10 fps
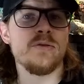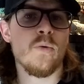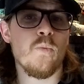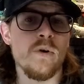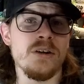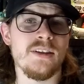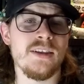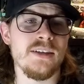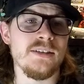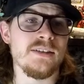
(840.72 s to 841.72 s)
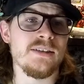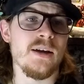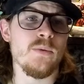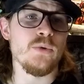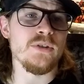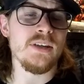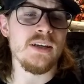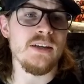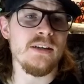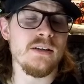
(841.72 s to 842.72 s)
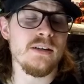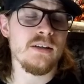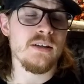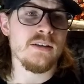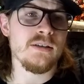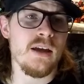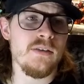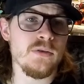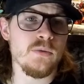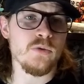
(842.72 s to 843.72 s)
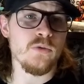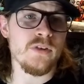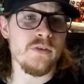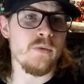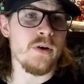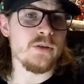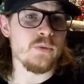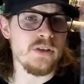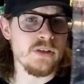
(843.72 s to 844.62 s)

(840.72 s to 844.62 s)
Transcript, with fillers: One of the things that was in Dave's little sort of giveaways with these